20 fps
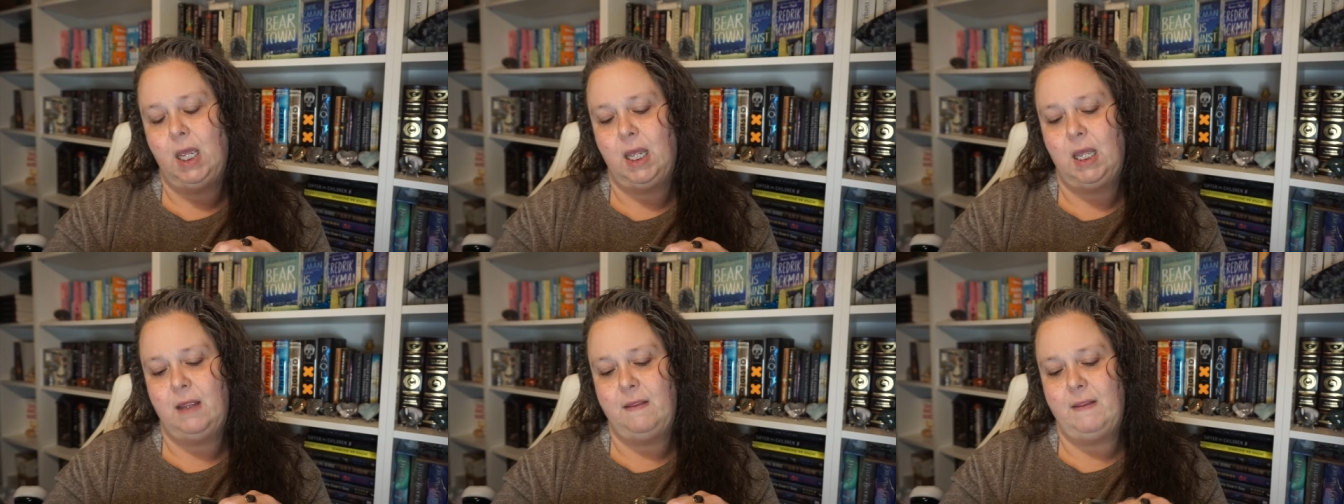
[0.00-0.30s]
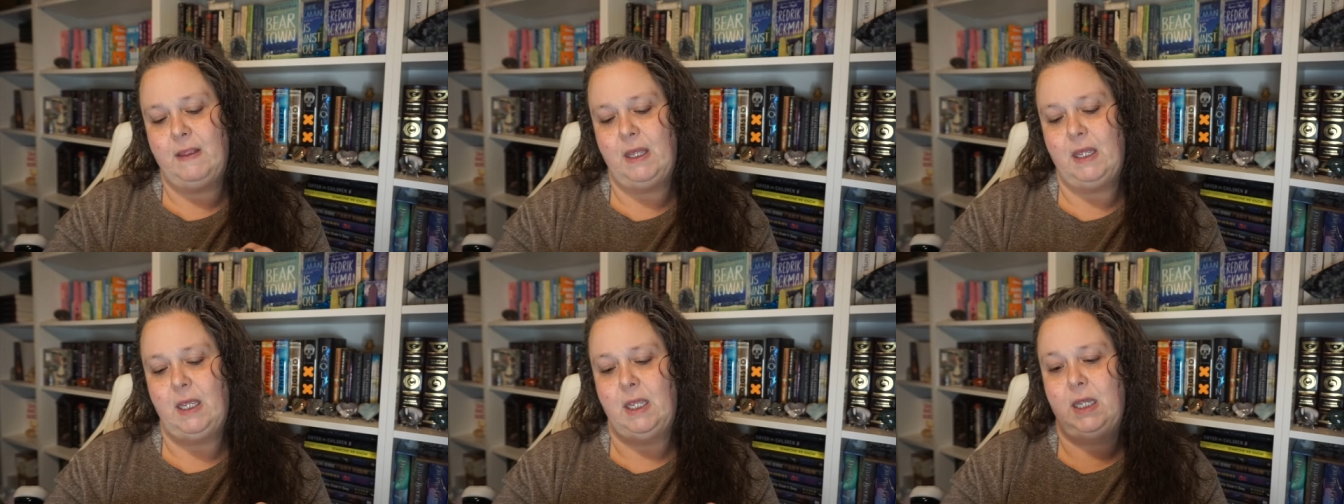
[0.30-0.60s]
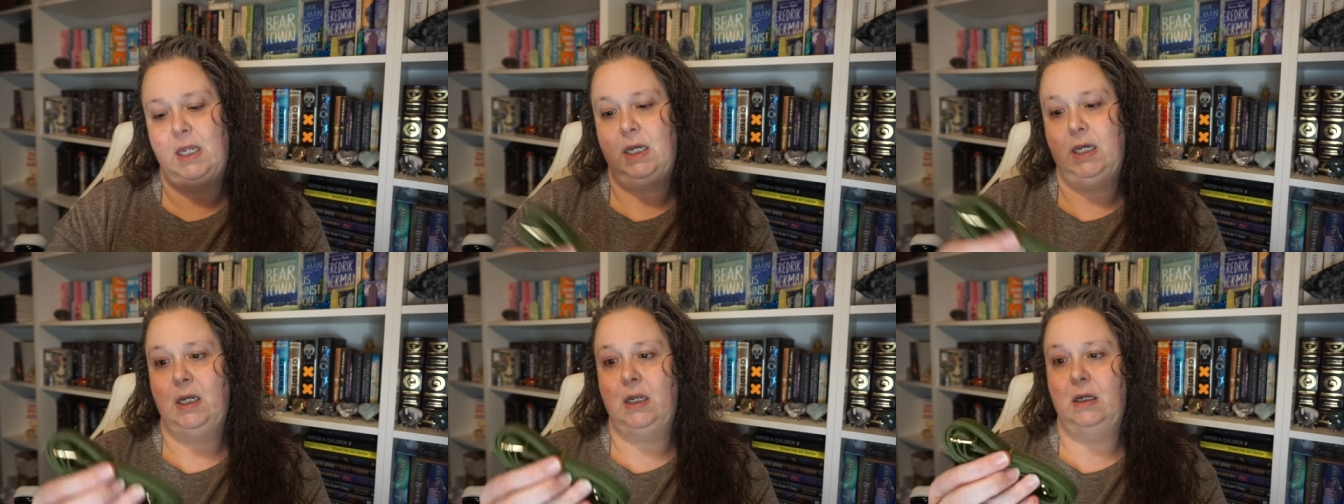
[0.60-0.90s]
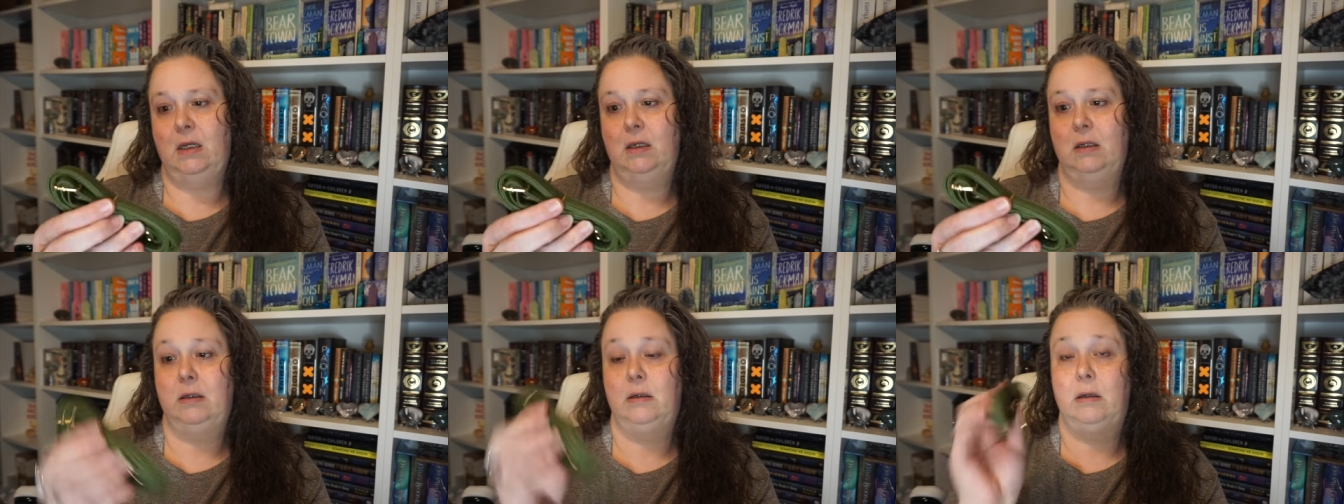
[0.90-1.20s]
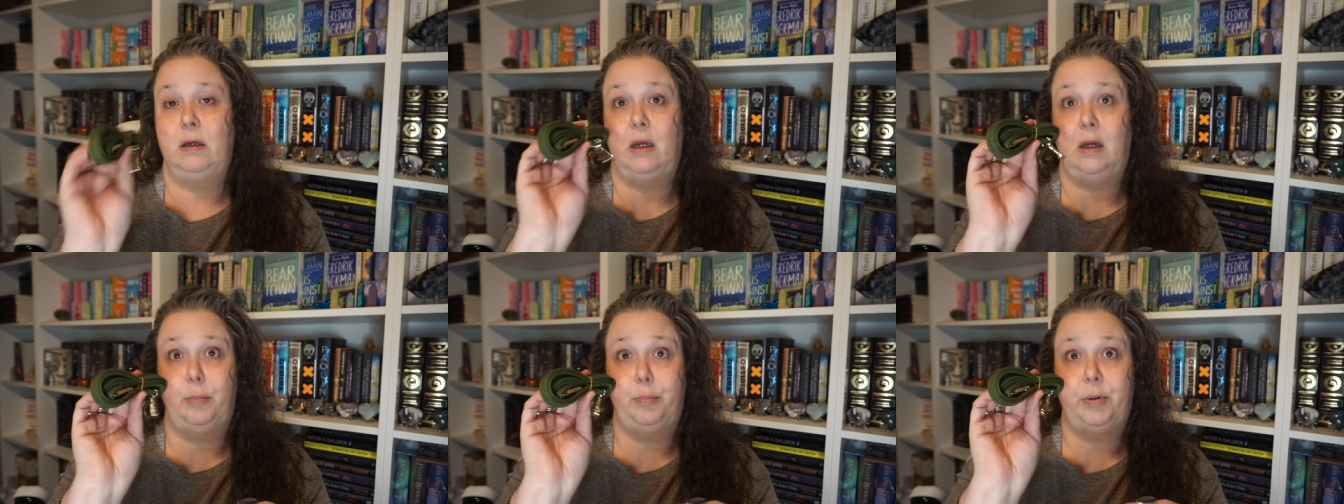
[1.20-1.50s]
And then
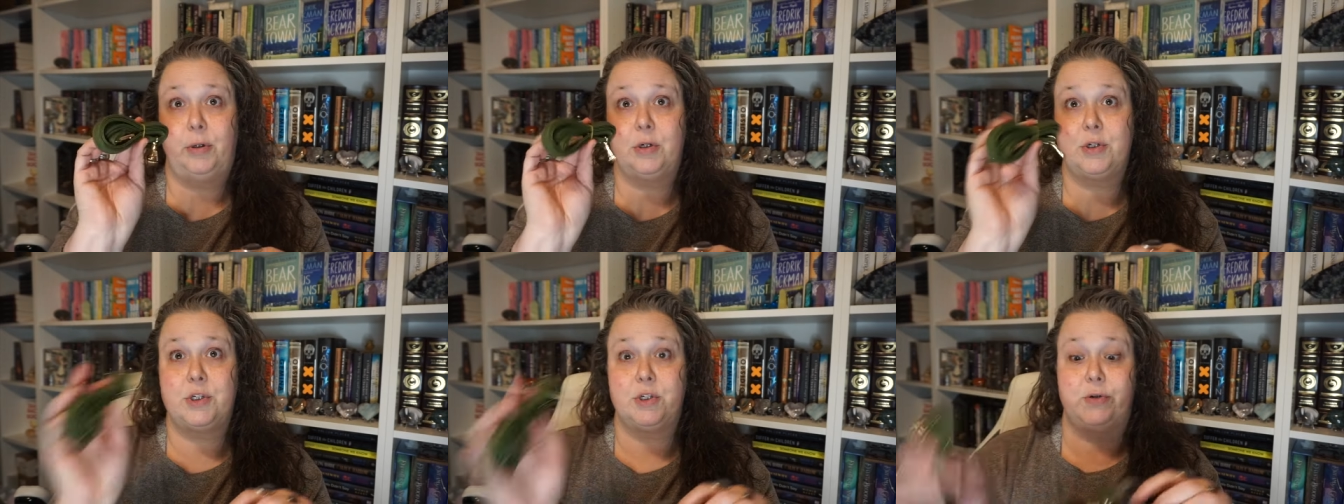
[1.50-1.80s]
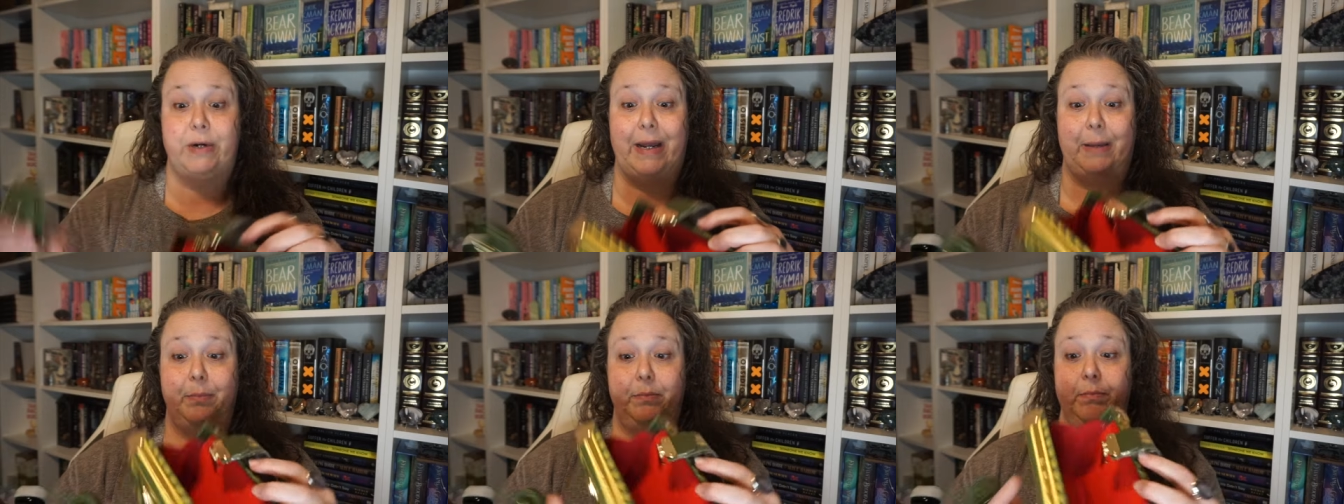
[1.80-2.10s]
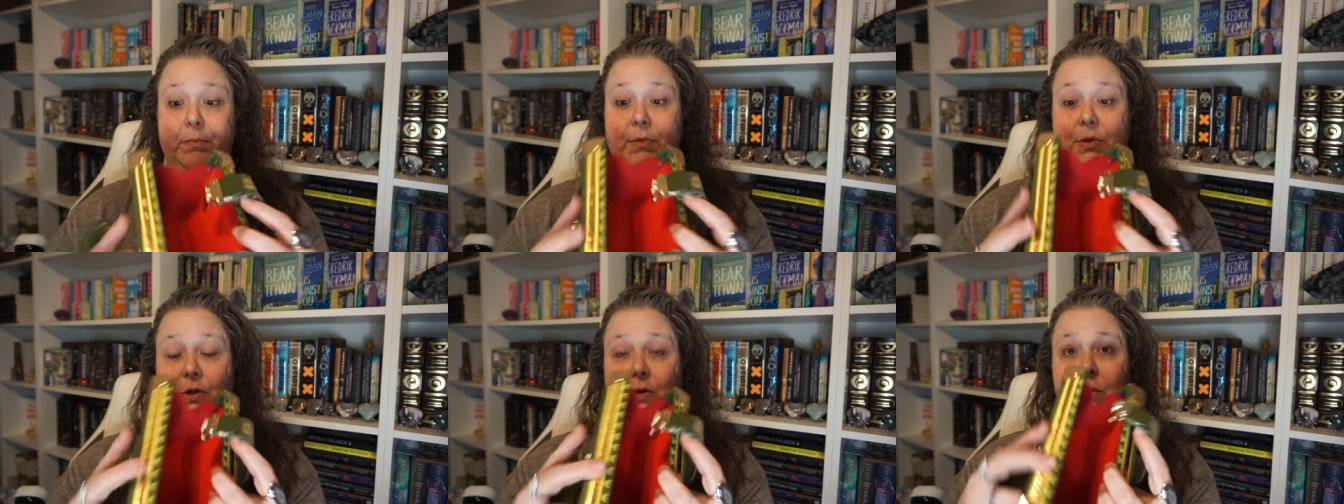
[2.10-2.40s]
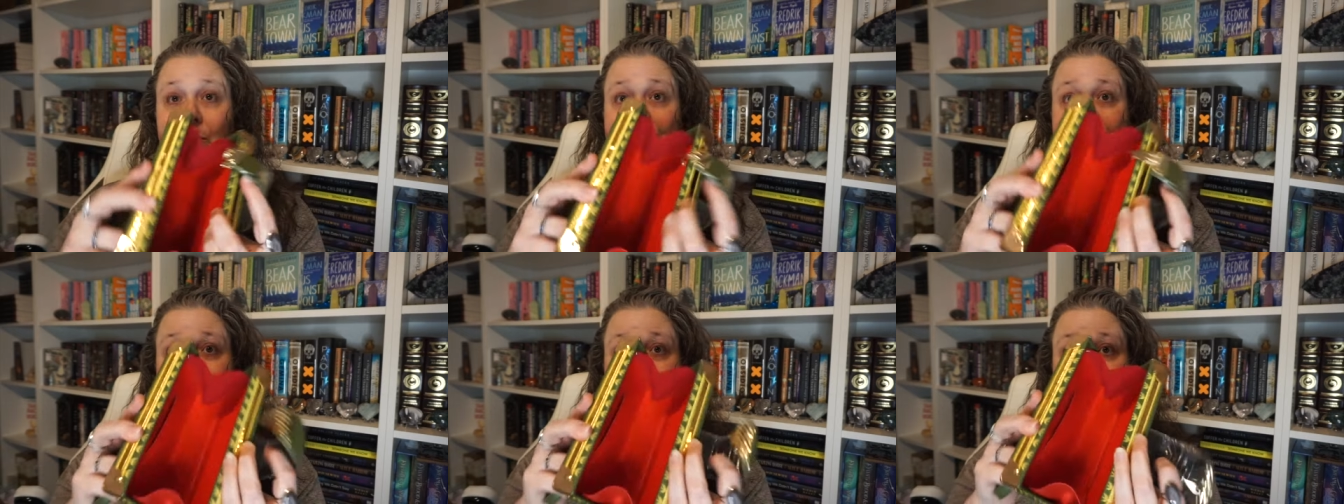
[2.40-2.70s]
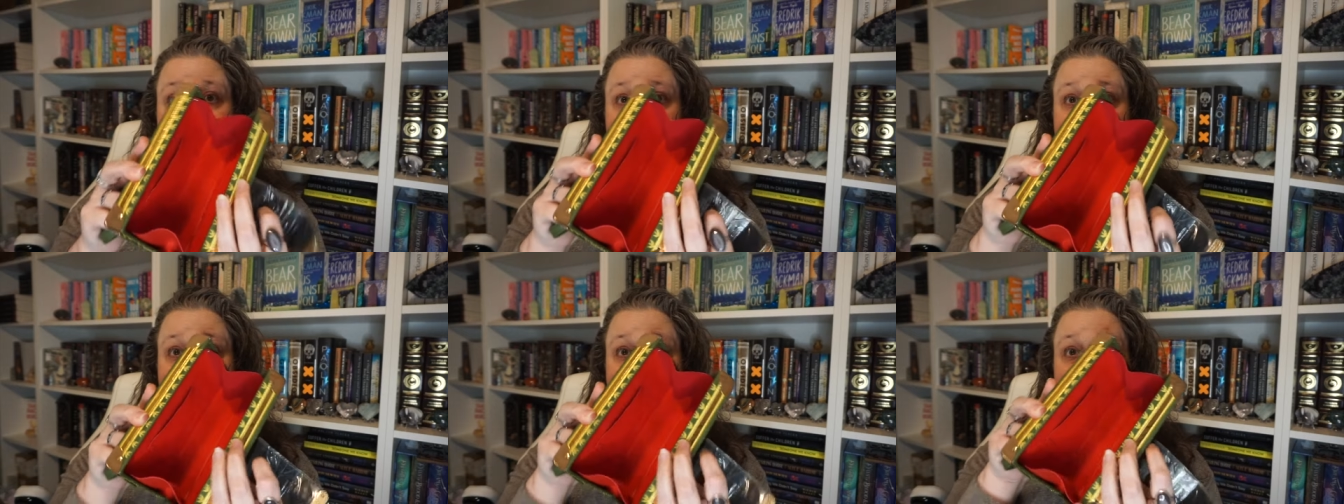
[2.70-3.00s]
a purse strap. So
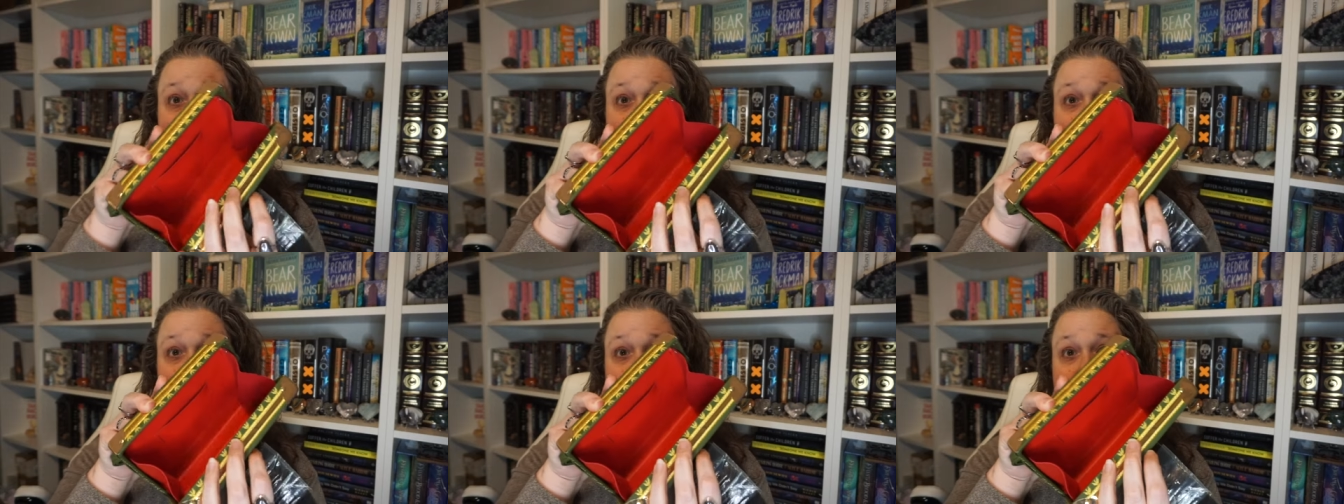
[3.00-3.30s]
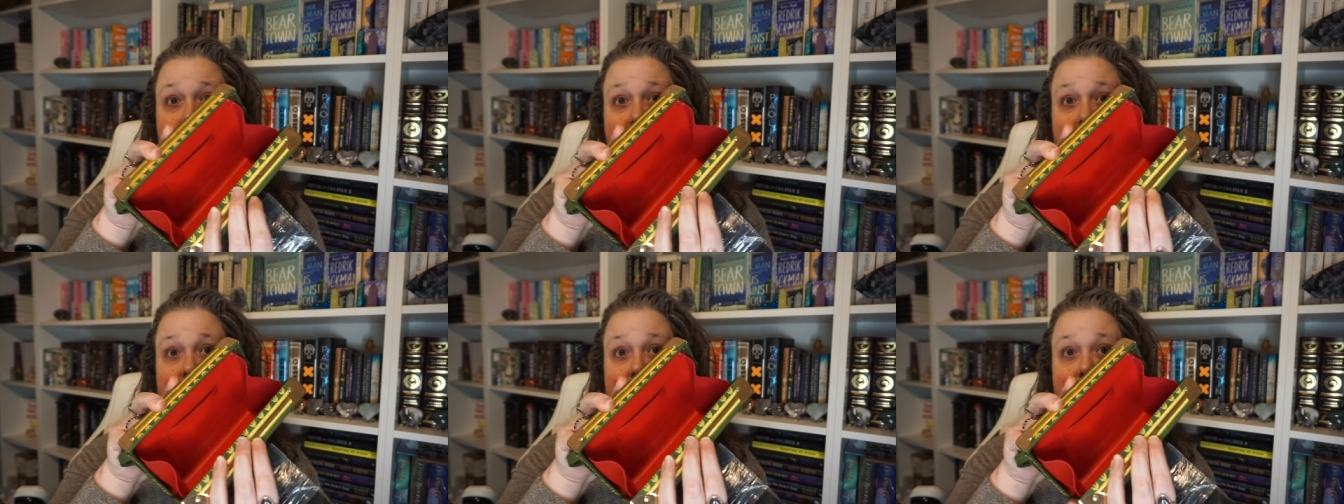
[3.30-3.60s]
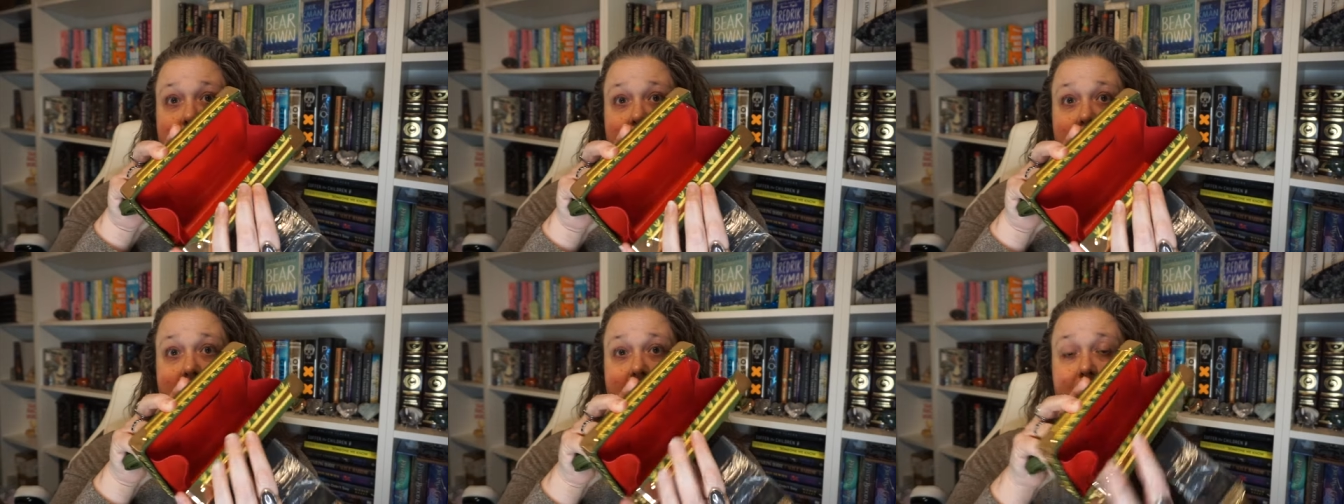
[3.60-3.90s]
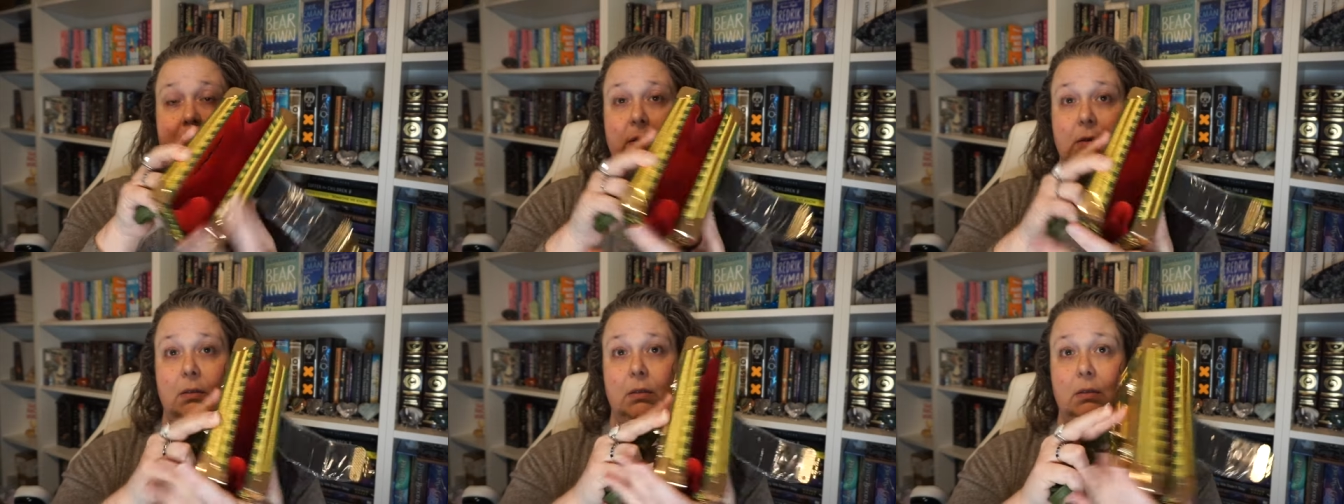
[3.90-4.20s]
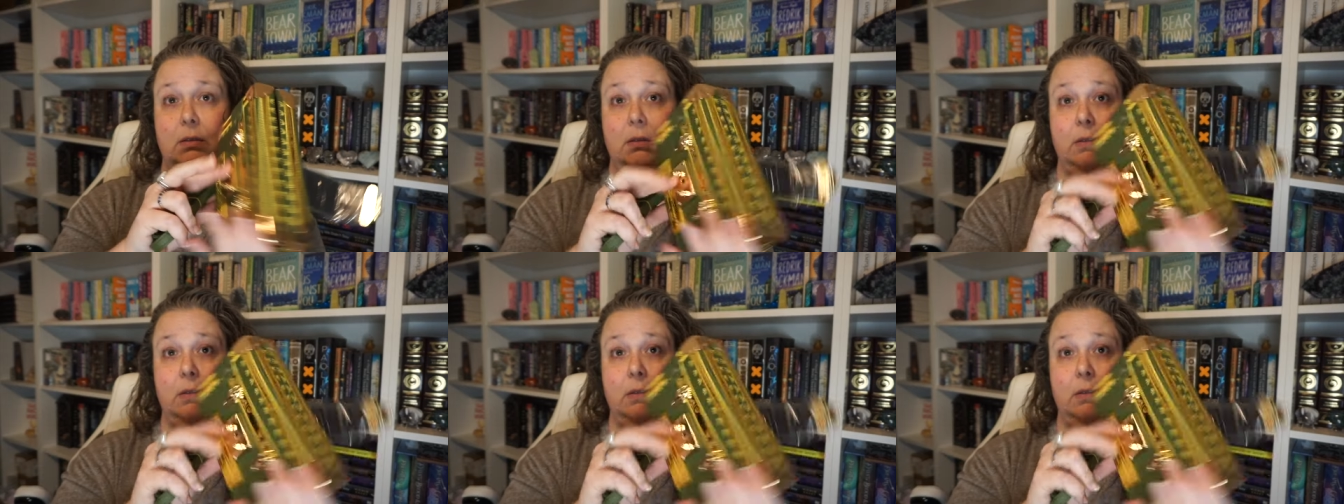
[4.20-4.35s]
apparently it is a little